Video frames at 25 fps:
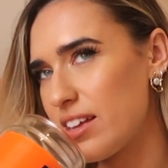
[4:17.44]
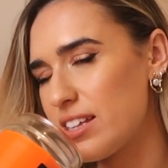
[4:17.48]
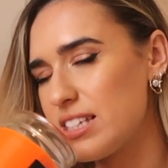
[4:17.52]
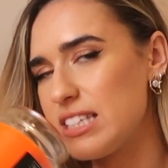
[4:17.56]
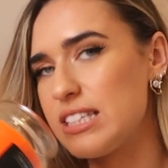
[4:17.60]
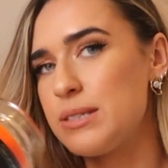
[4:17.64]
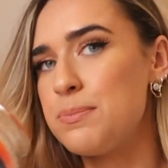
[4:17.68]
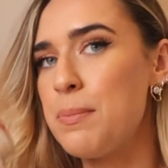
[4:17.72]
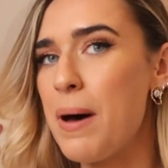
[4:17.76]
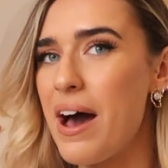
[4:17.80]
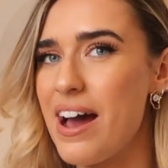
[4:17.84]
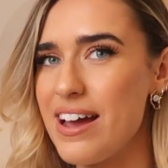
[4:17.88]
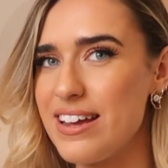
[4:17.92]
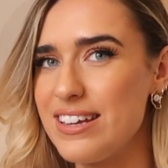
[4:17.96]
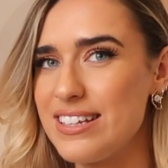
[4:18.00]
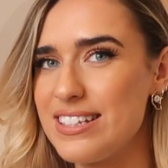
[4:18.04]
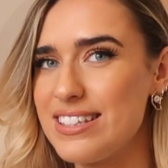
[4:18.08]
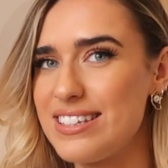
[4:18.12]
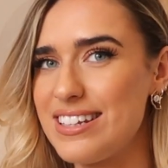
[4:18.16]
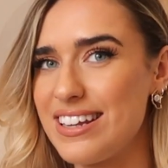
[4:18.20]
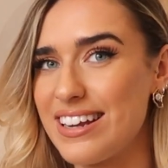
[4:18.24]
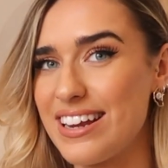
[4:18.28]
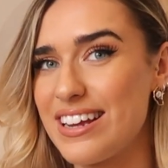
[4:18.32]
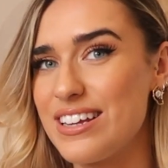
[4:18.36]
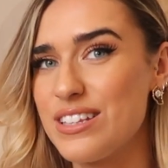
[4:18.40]

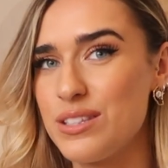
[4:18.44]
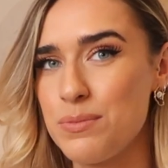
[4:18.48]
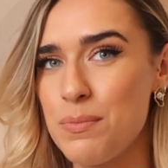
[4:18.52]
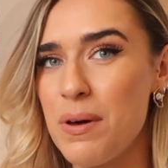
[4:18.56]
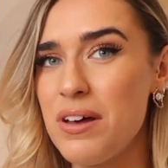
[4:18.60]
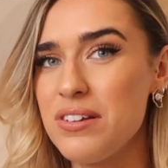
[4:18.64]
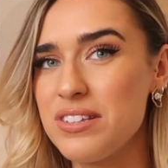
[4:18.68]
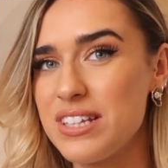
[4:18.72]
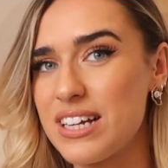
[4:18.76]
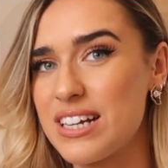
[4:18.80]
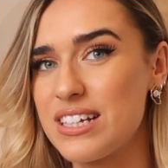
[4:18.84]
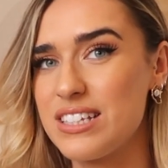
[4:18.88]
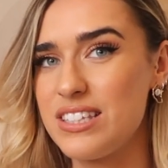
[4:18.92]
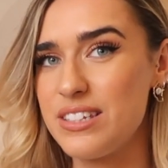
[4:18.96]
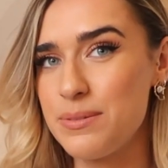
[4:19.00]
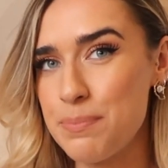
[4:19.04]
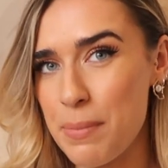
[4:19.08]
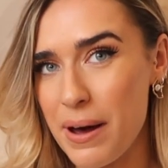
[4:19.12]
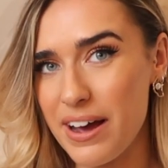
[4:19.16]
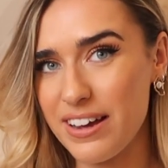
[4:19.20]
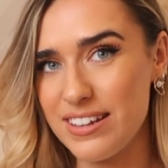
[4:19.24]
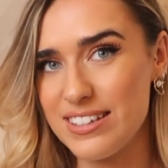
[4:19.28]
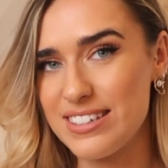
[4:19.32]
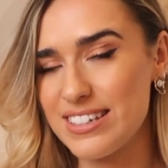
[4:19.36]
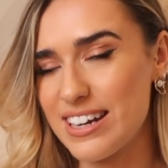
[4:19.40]
spiced like it smells like a
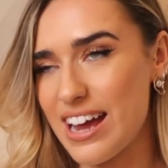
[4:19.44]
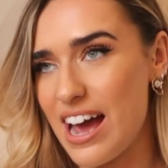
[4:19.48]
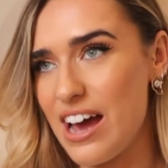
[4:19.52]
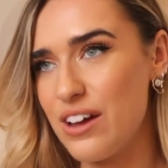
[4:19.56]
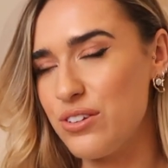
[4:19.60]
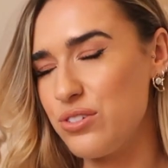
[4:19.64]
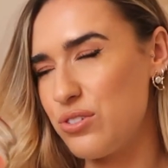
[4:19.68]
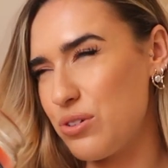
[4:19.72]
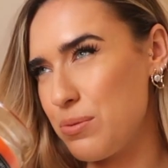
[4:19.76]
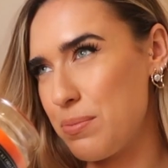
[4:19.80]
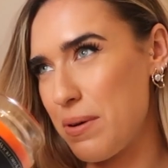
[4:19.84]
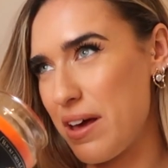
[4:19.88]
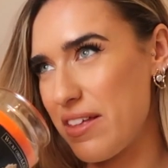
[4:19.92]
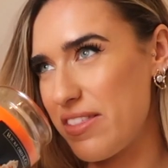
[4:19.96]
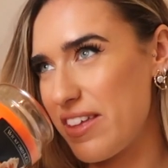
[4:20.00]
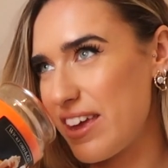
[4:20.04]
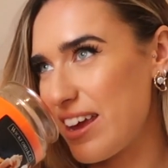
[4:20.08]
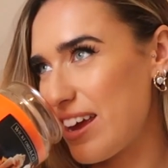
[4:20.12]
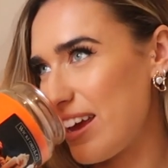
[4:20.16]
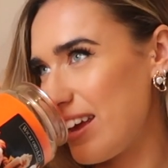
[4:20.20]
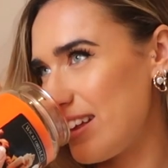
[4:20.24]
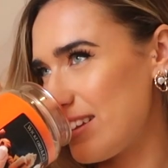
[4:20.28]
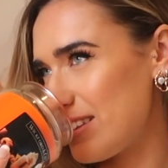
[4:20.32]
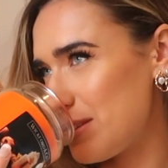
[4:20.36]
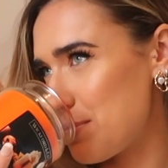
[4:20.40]
spiced candle but i
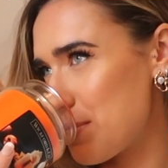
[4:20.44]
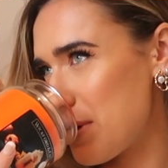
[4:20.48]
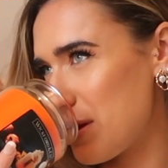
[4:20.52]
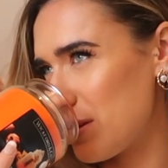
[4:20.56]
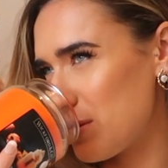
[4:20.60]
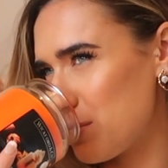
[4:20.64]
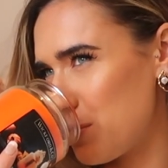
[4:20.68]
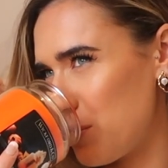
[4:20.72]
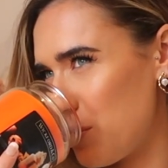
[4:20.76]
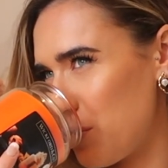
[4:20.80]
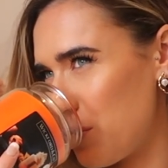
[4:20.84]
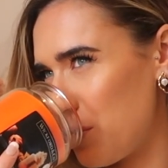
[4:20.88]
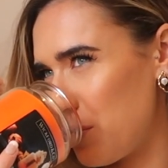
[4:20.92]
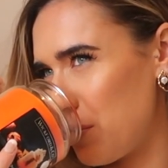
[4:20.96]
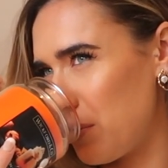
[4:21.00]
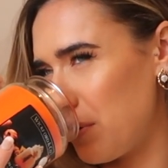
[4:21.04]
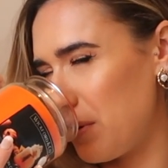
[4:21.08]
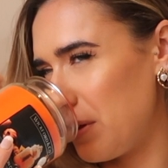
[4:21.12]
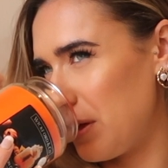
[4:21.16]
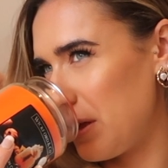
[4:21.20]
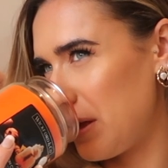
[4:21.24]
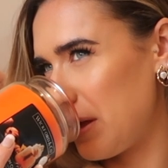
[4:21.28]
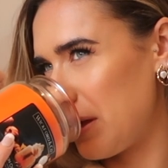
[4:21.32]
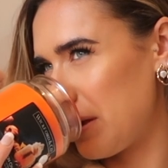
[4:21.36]
think it smells more